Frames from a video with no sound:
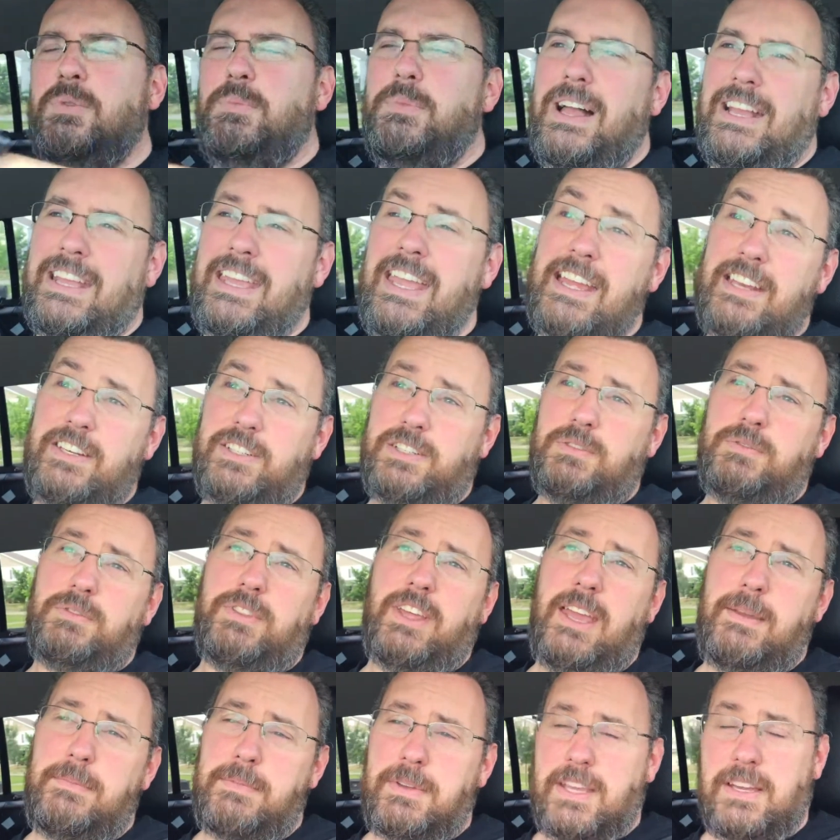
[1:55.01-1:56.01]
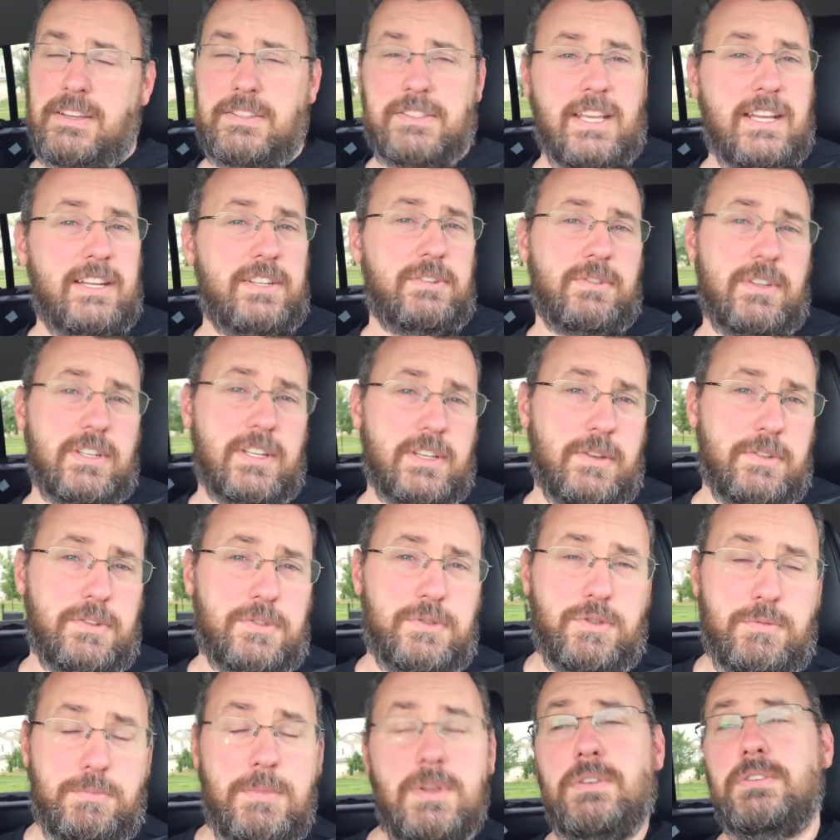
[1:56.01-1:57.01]
I can't do that because Adrian goes
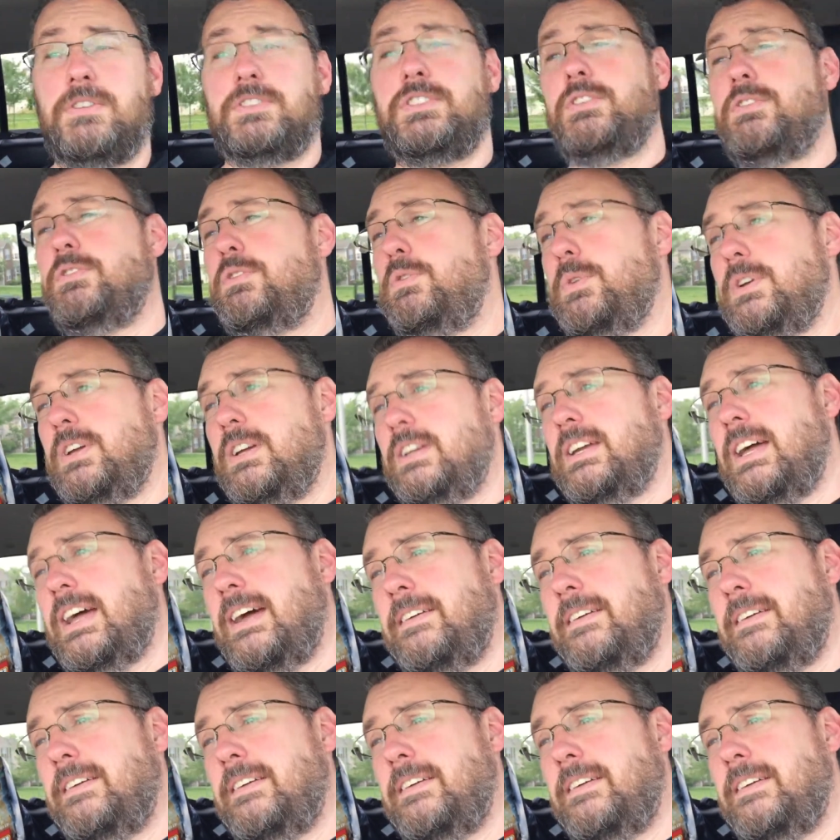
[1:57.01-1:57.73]
through milk so quick.